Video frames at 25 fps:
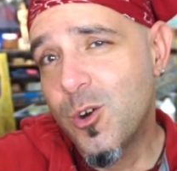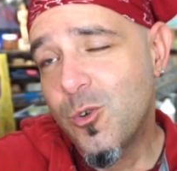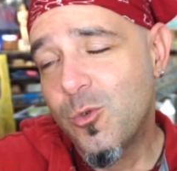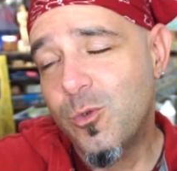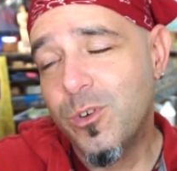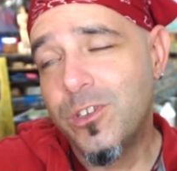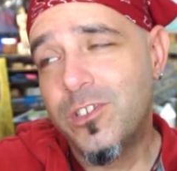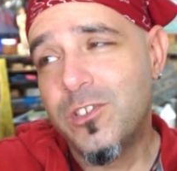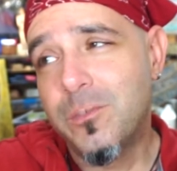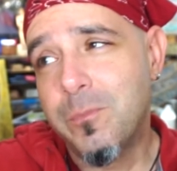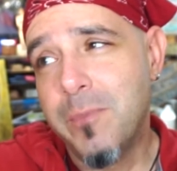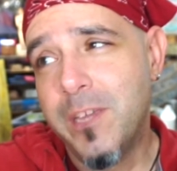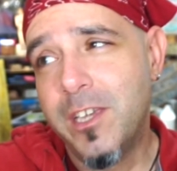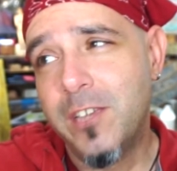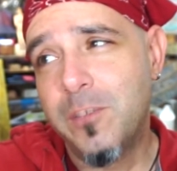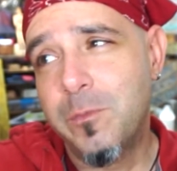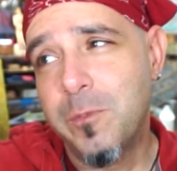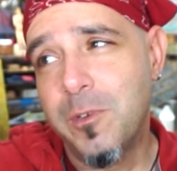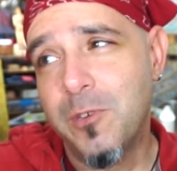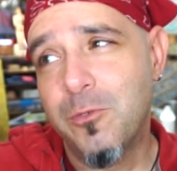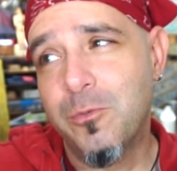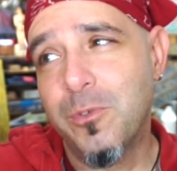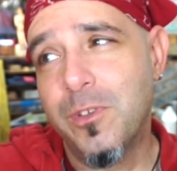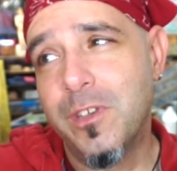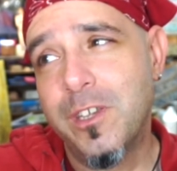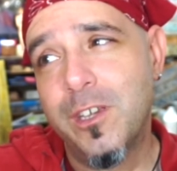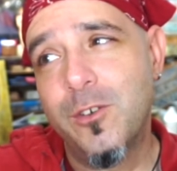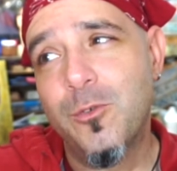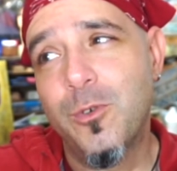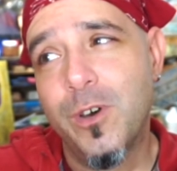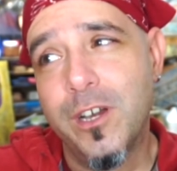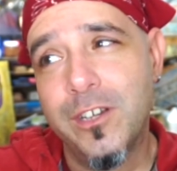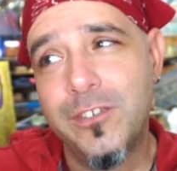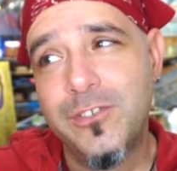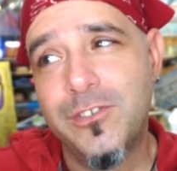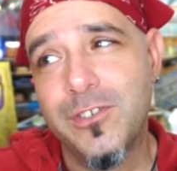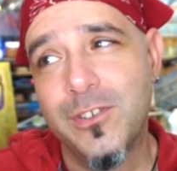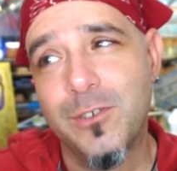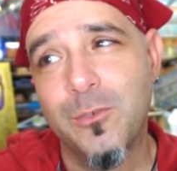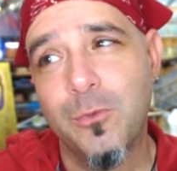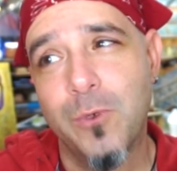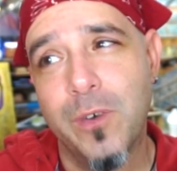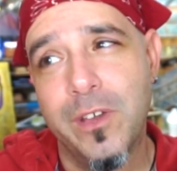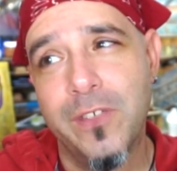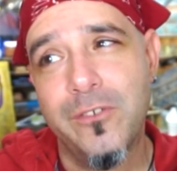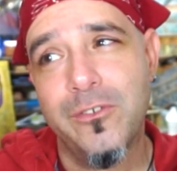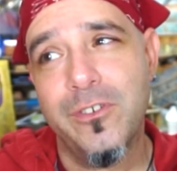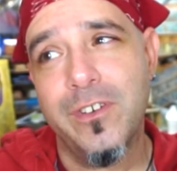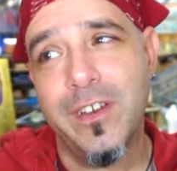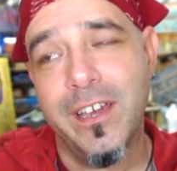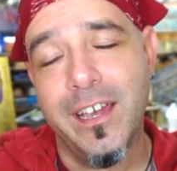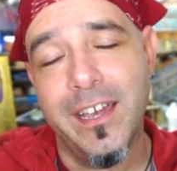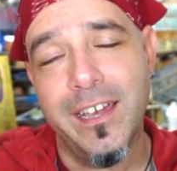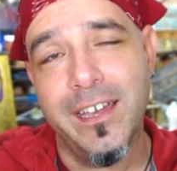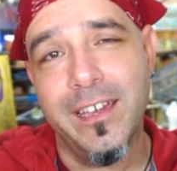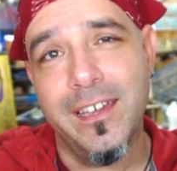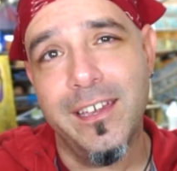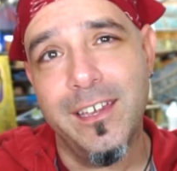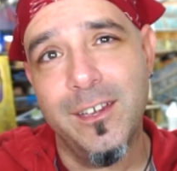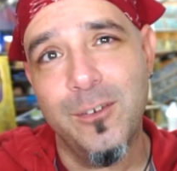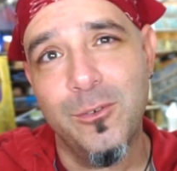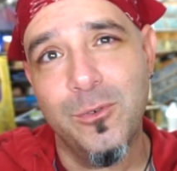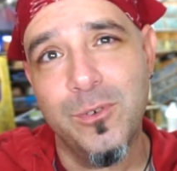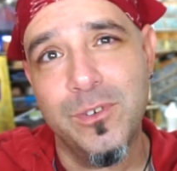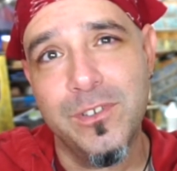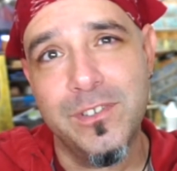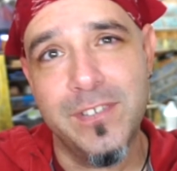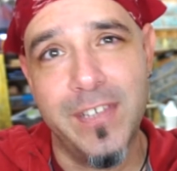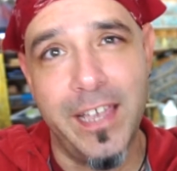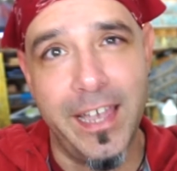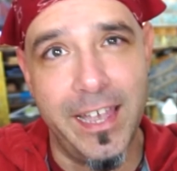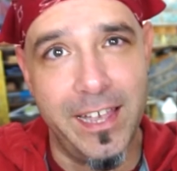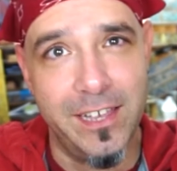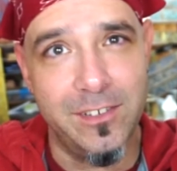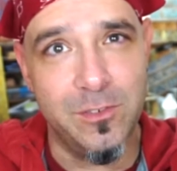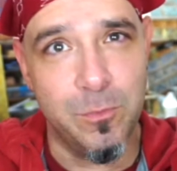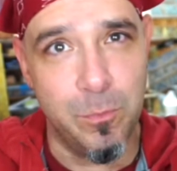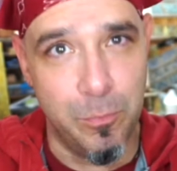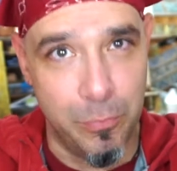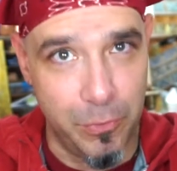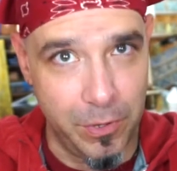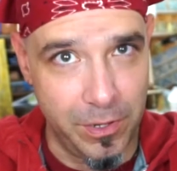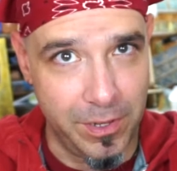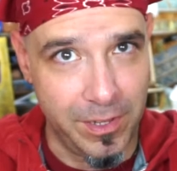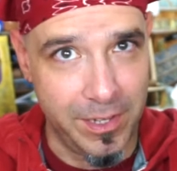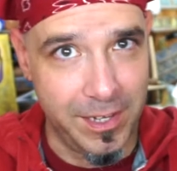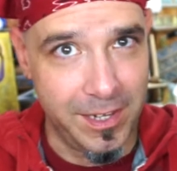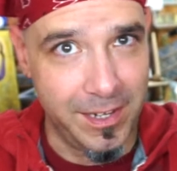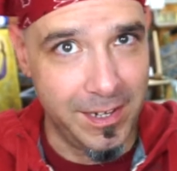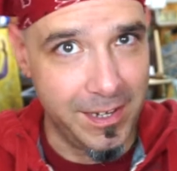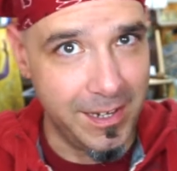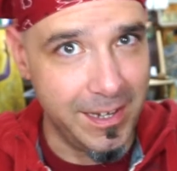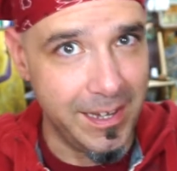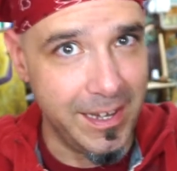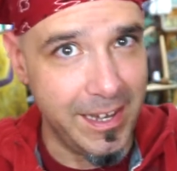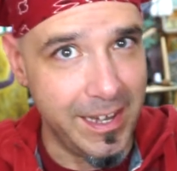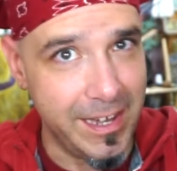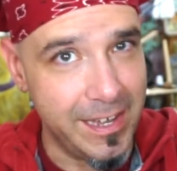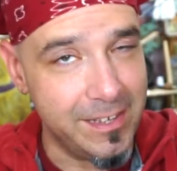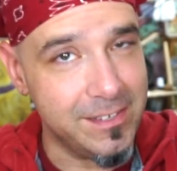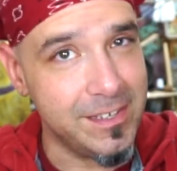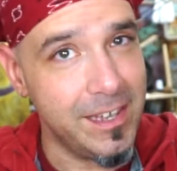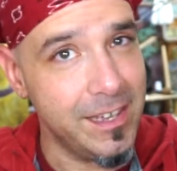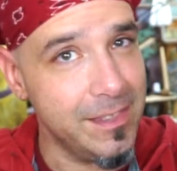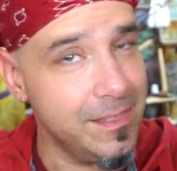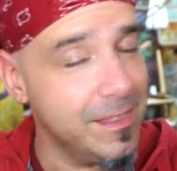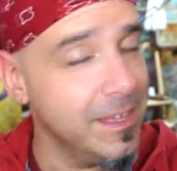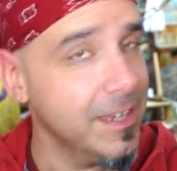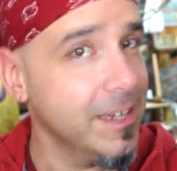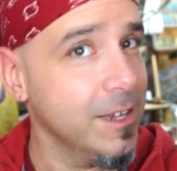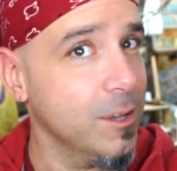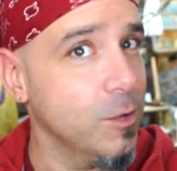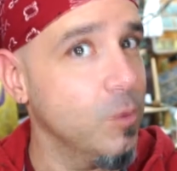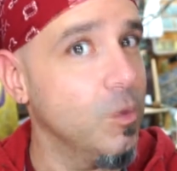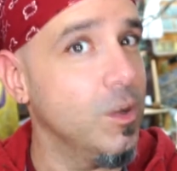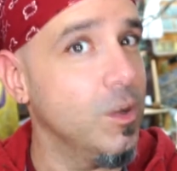which makes me really question whether or not it was as brilliant as I think it